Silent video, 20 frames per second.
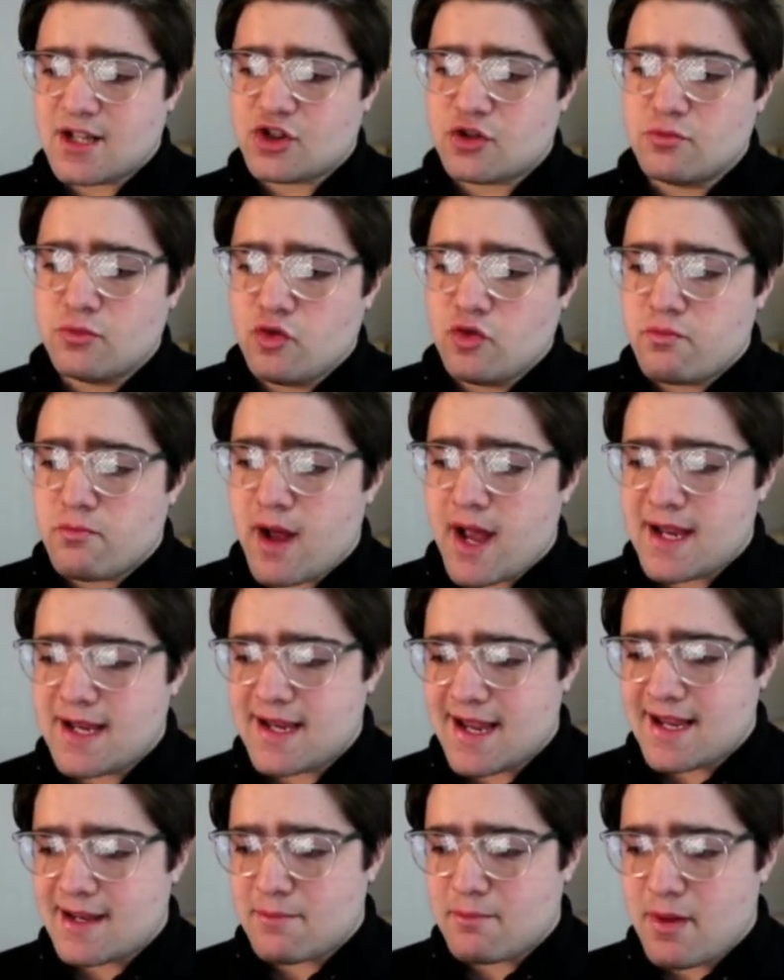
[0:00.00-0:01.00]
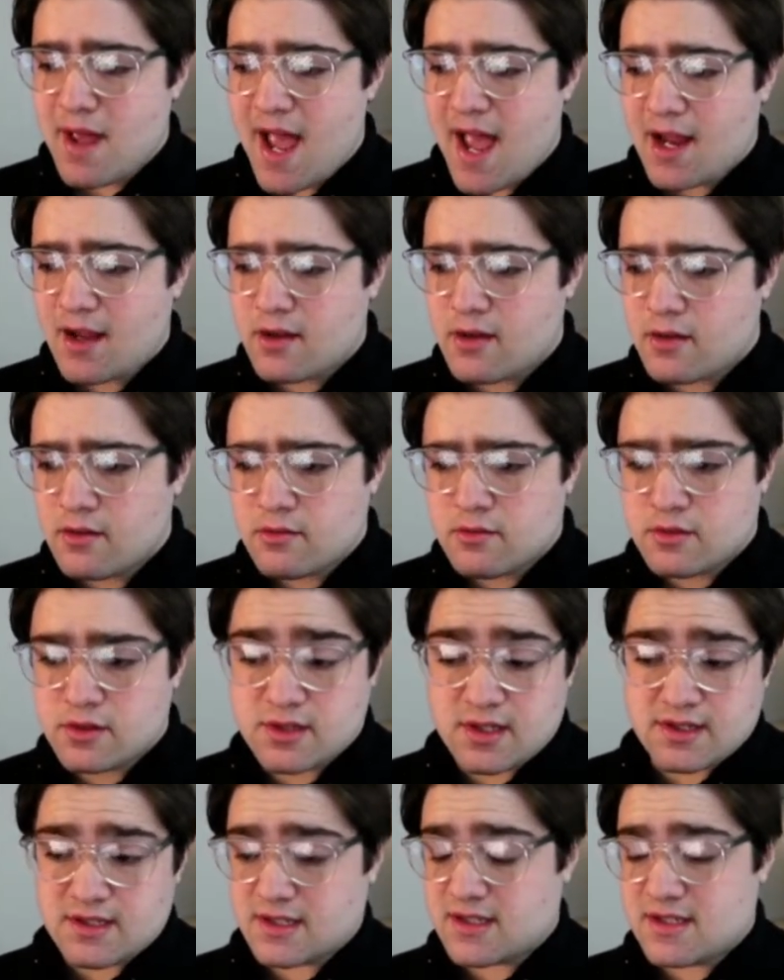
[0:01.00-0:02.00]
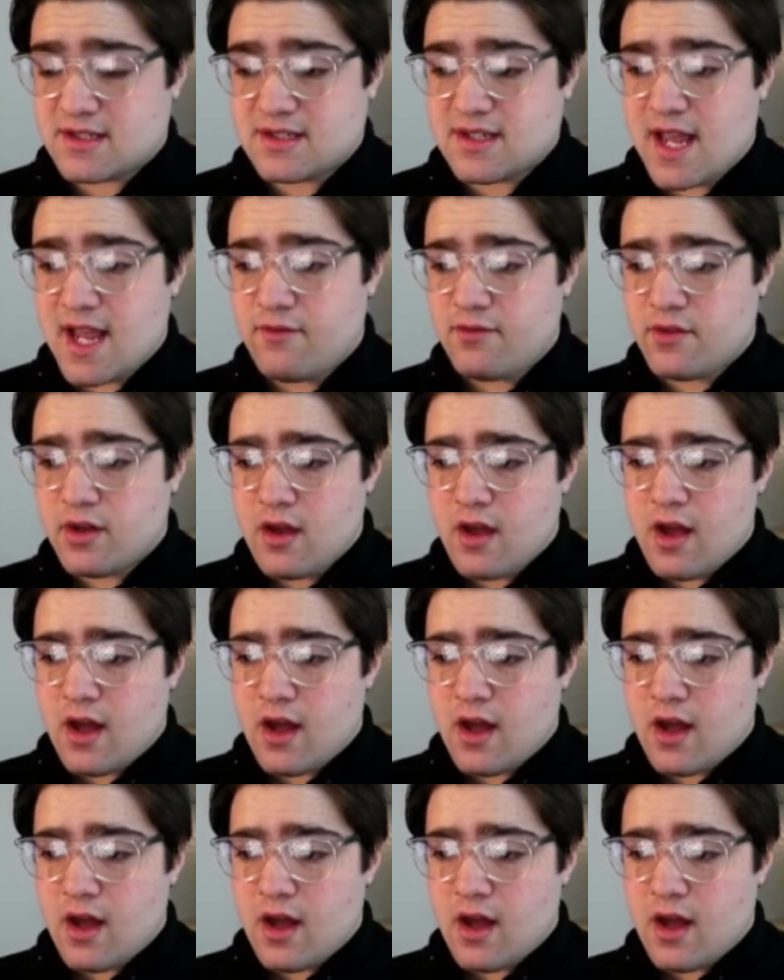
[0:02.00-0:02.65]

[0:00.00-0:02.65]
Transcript: to move my knight back since it's saved,